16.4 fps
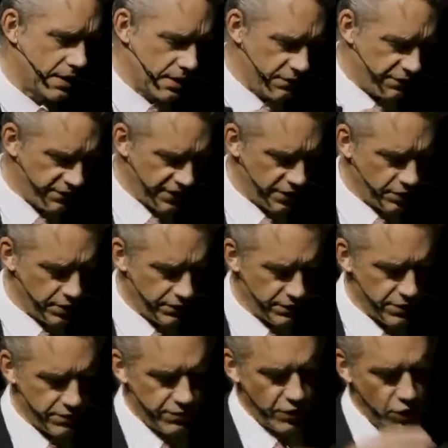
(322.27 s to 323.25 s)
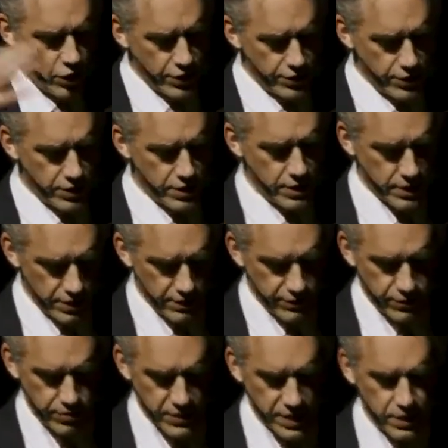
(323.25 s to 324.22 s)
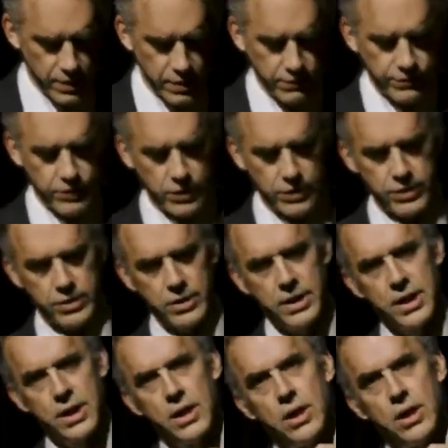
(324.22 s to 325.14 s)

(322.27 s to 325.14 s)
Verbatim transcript: the figure of the father, the familial father,